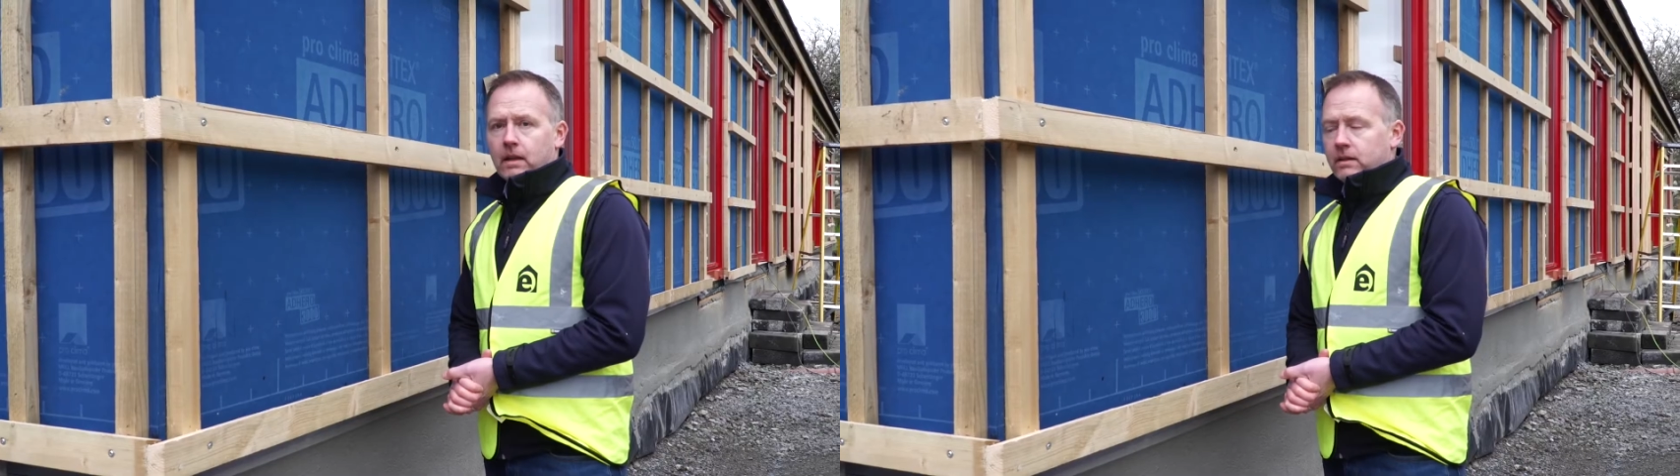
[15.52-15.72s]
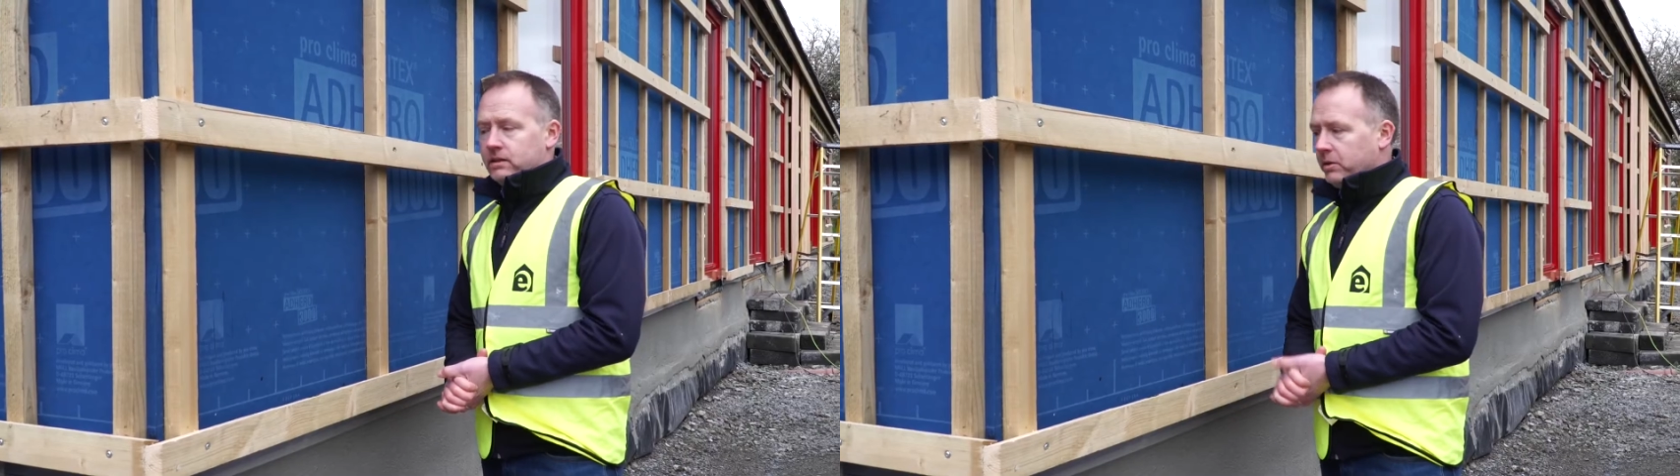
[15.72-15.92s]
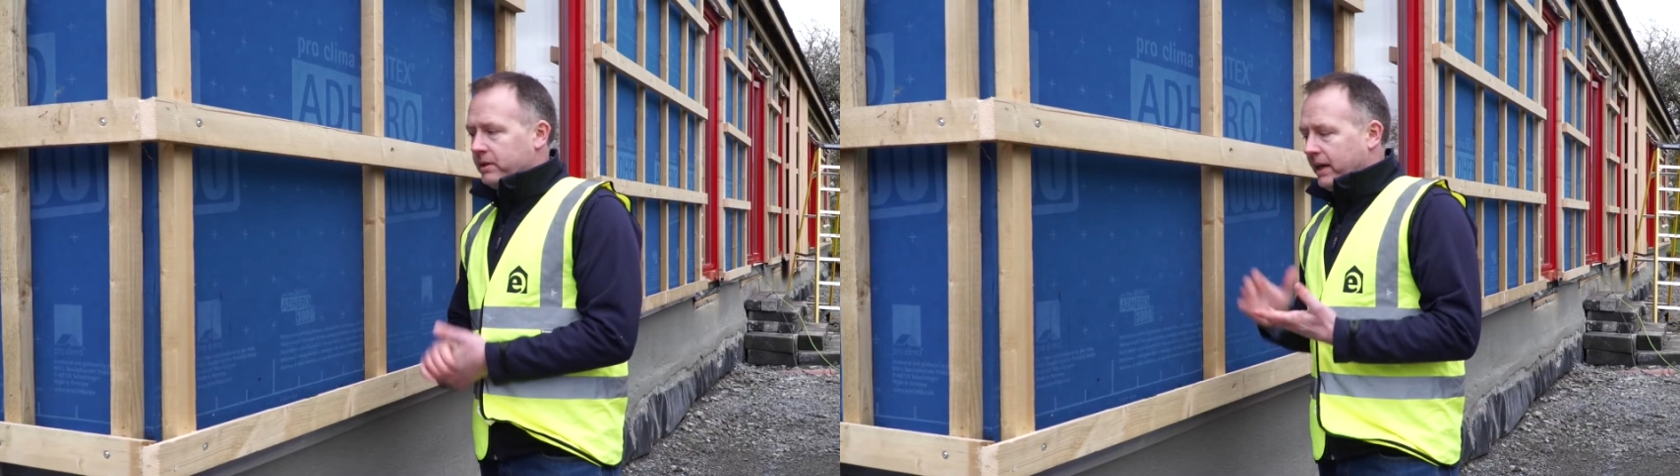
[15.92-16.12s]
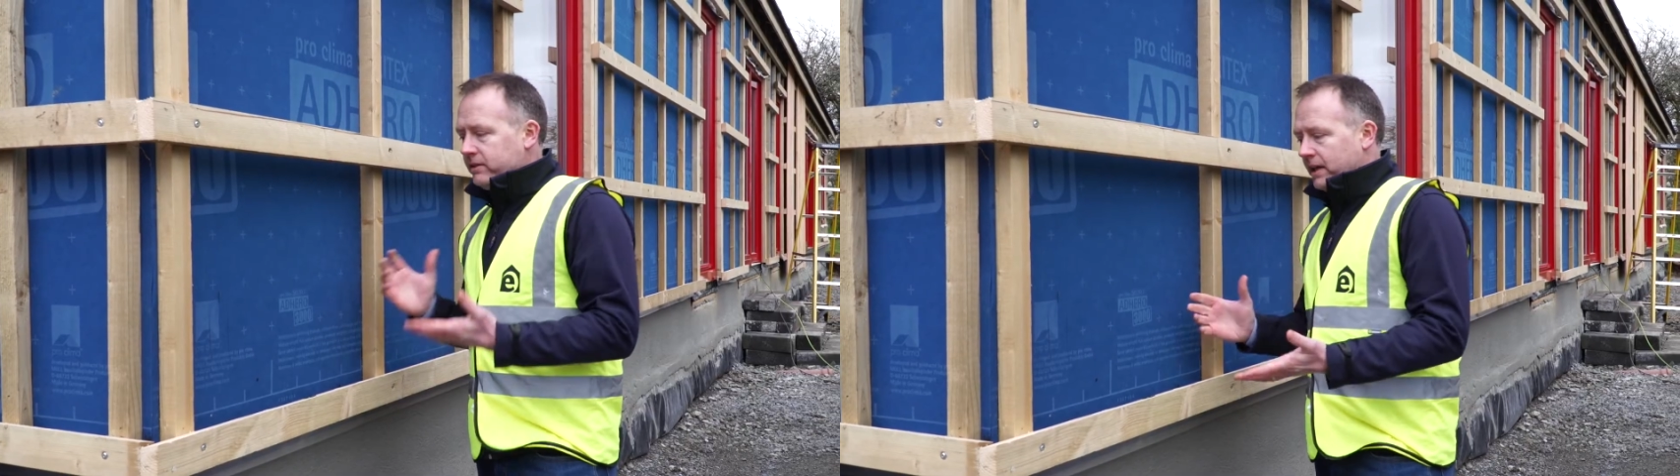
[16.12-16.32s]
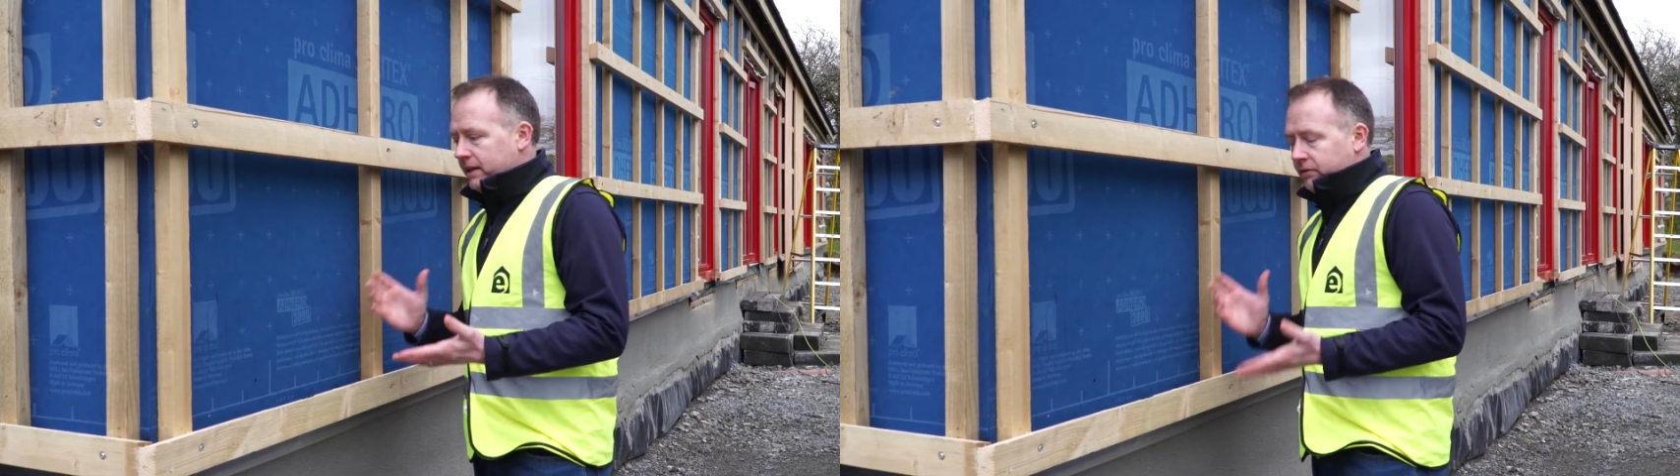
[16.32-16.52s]
So on the
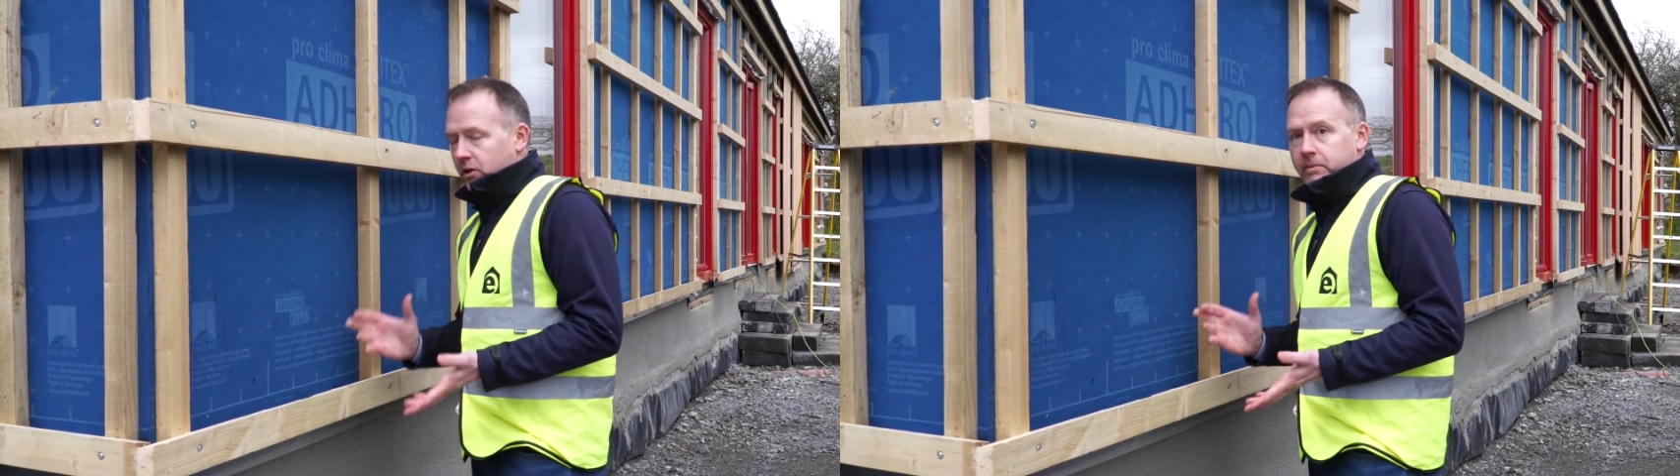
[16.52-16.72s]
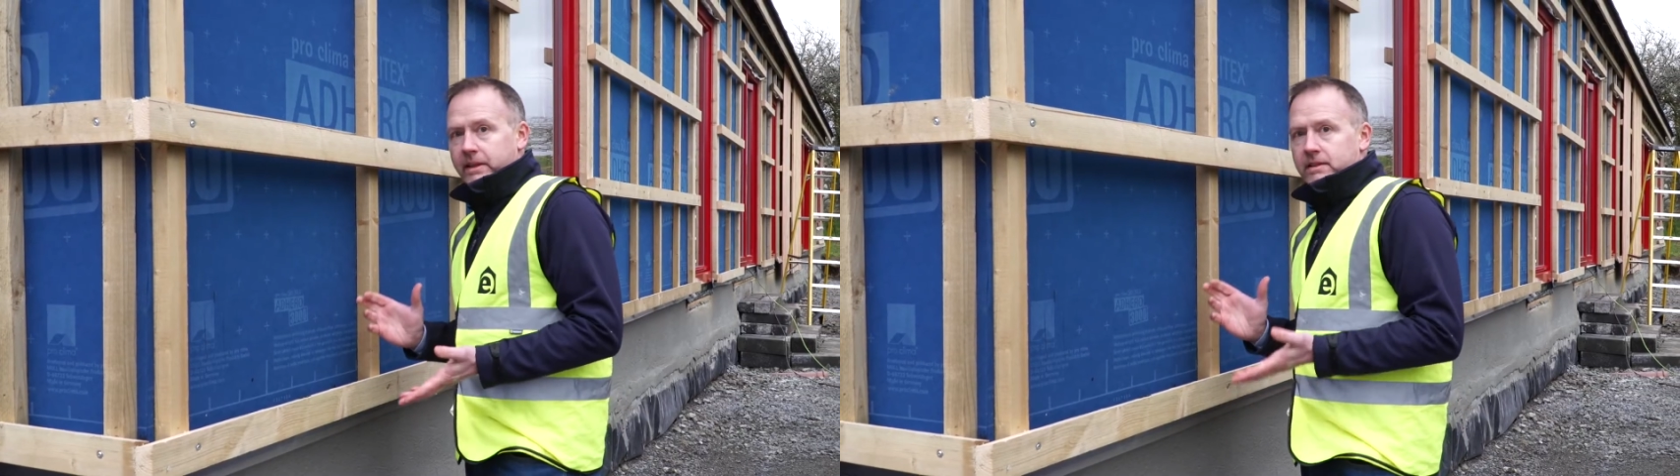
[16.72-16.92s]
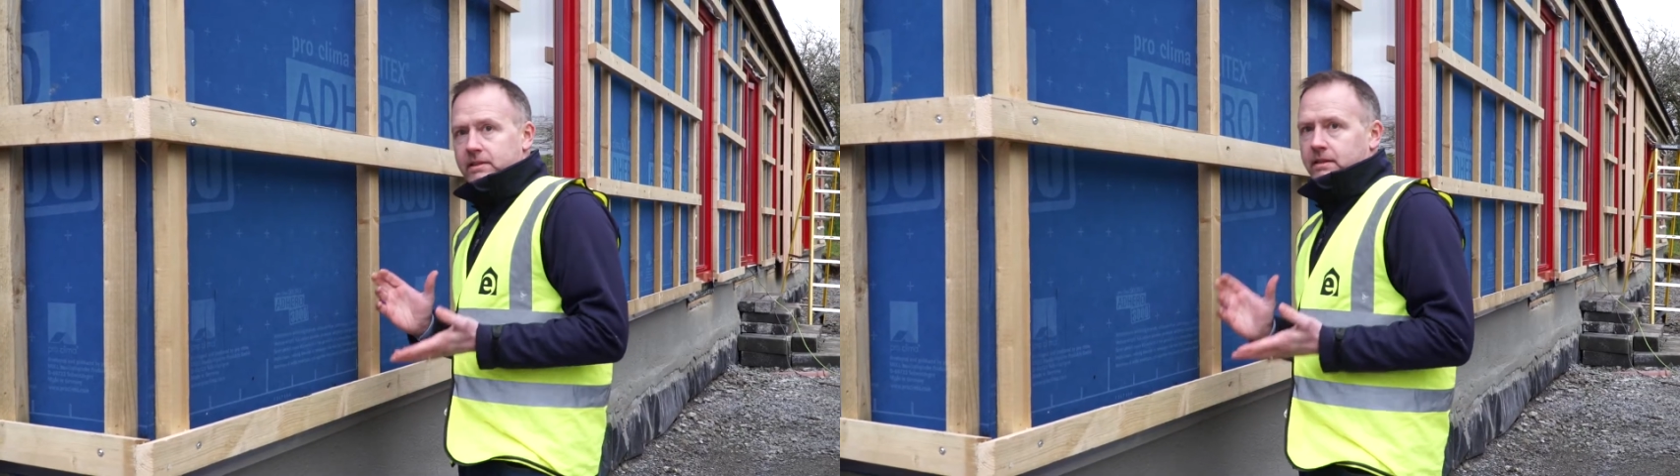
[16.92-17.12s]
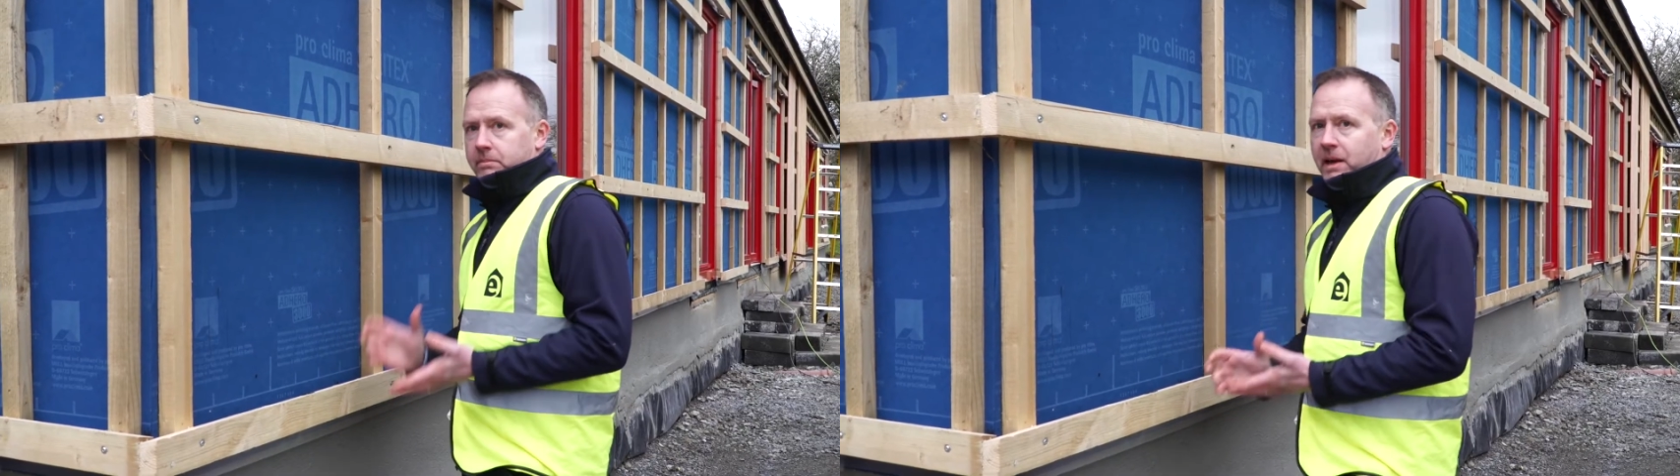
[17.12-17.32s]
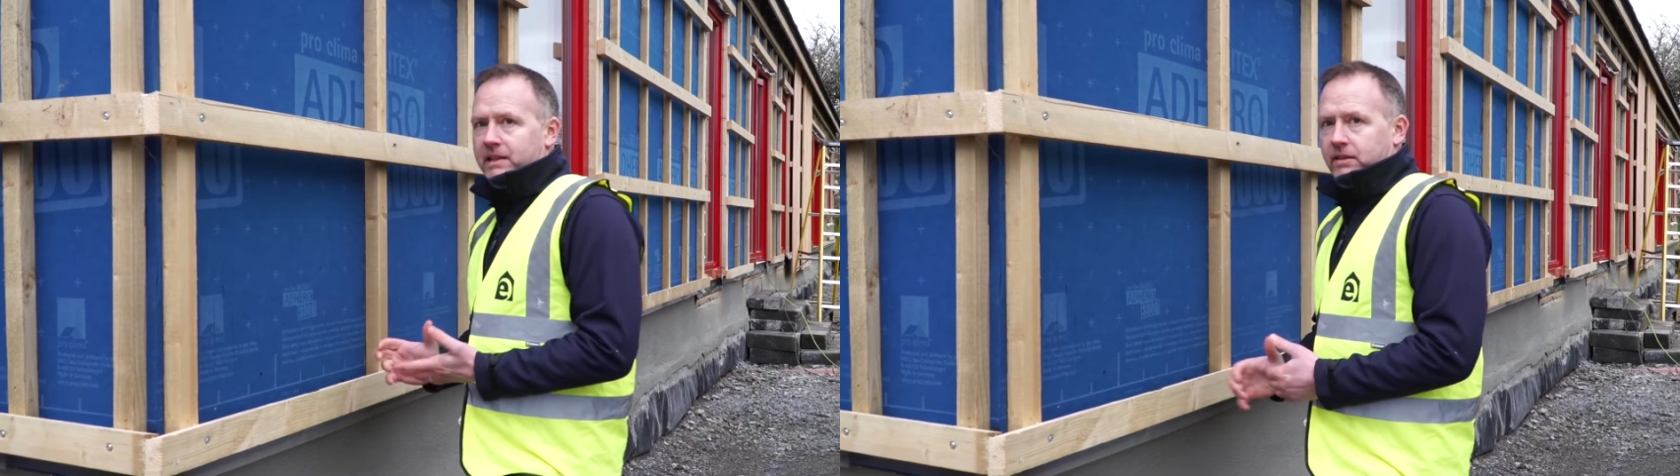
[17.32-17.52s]
outside of Roman's
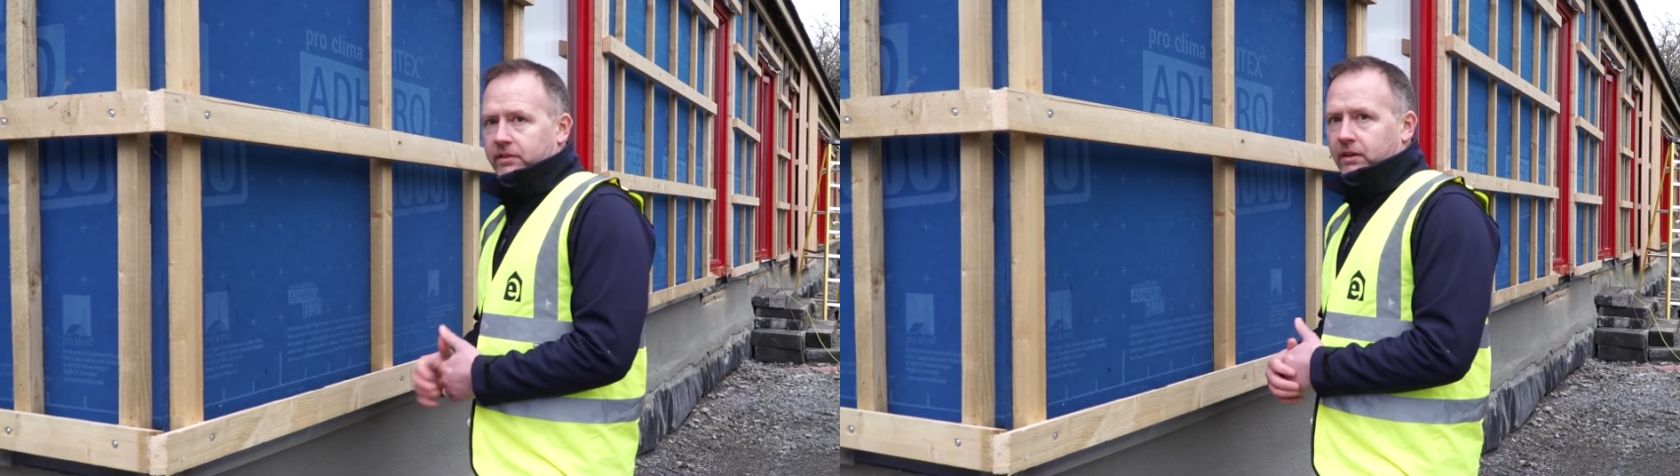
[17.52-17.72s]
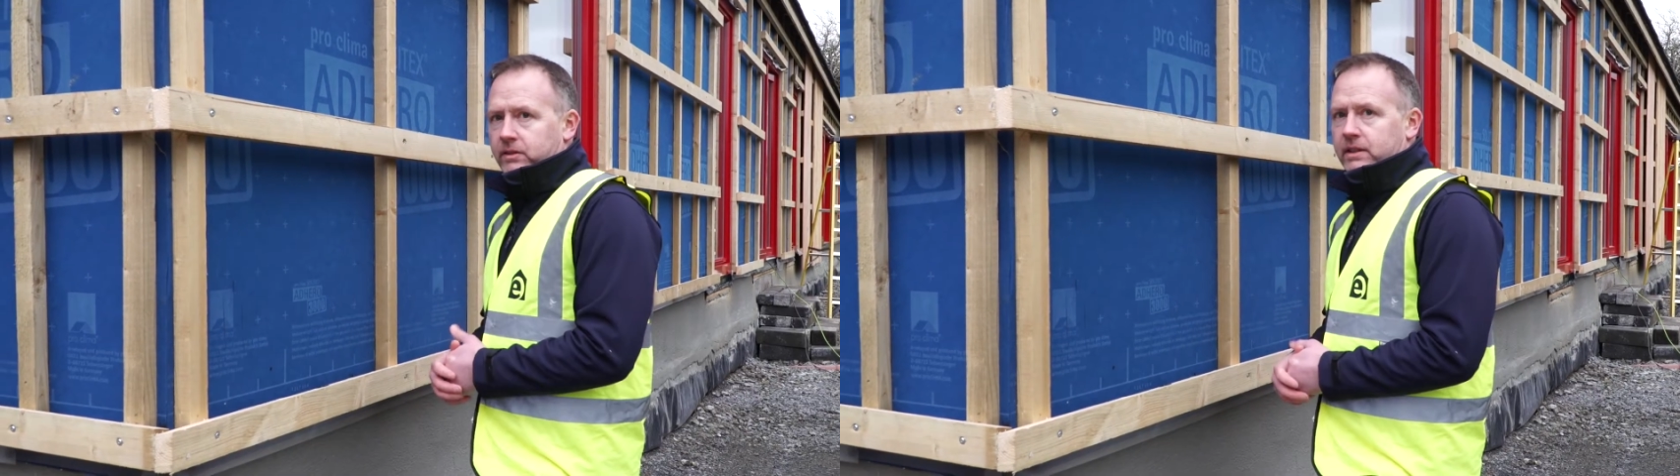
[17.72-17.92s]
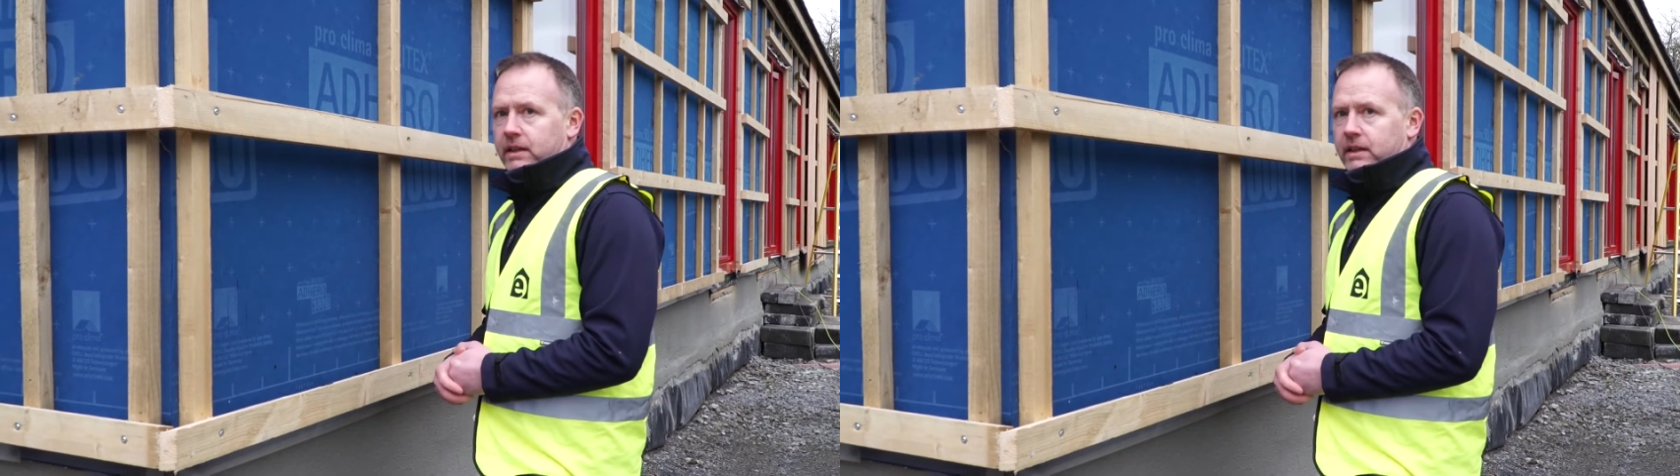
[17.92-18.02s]
passive house,